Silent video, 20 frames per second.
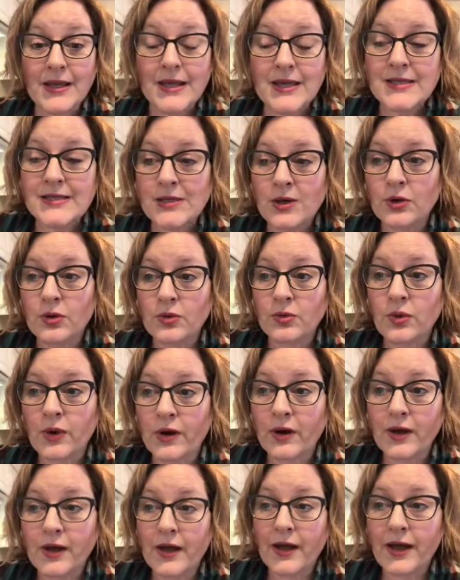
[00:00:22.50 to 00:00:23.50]
So
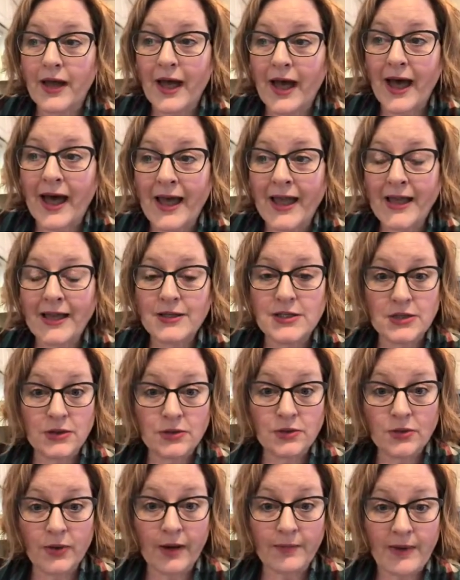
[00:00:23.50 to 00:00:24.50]
I
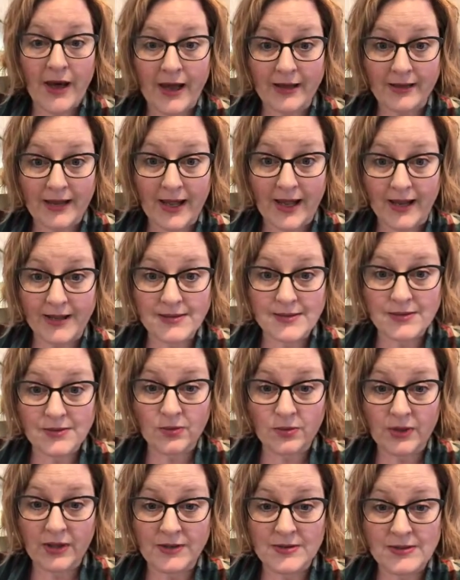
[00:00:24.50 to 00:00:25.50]
do a podcast
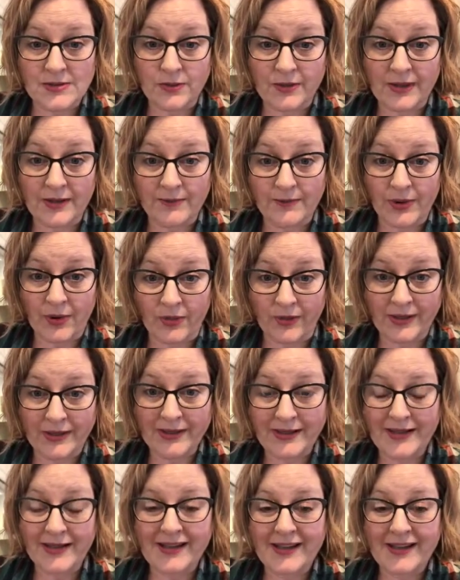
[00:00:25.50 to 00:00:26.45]
with Serena Bowen